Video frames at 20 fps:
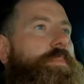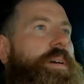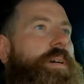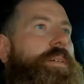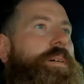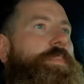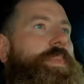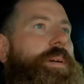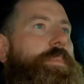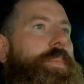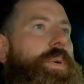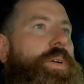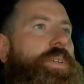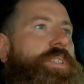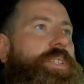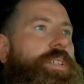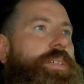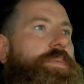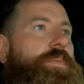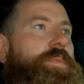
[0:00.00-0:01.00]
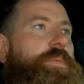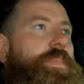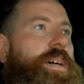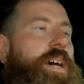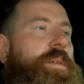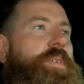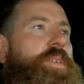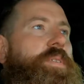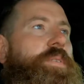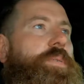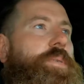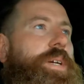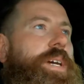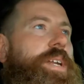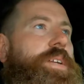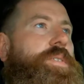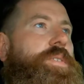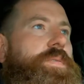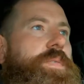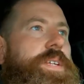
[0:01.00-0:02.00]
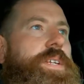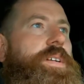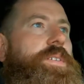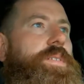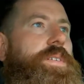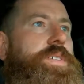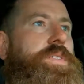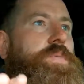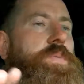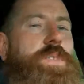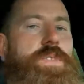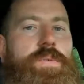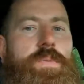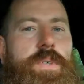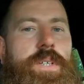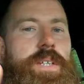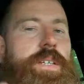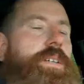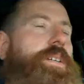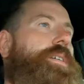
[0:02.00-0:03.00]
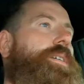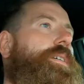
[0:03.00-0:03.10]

Maybe I'll make Marcy remind me we got to do a video at least once a week,